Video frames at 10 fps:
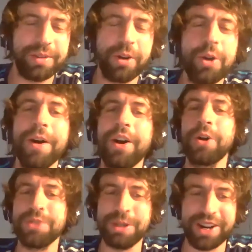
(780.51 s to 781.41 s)
I'll come
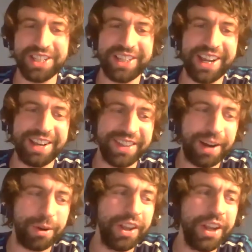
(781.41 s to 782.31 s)
to you actually, Dave, in that
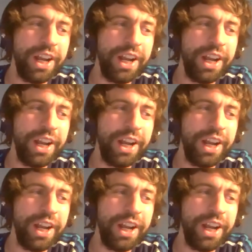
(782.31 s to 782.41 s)
one.